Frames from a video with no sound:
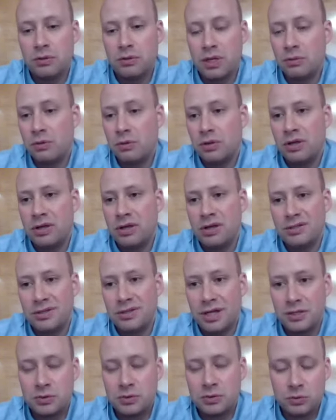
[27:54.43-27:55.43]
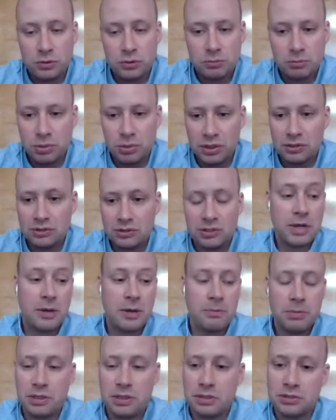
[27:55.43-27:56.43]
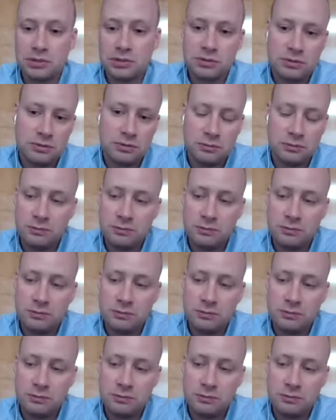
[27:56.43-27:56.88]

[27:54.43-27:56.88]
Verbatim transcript: they realize that's what brings them happiness,